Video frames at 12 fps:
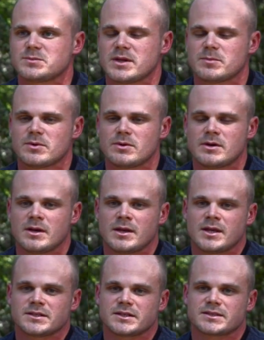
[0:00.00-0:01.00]
people,
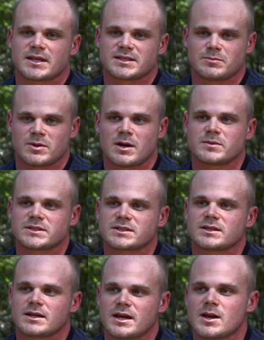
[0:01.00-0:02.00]
just as He
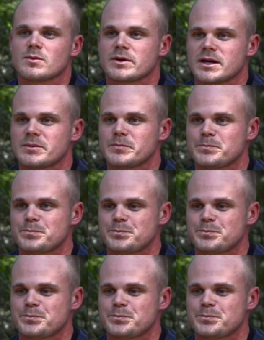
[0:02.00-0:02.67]
promised Abraham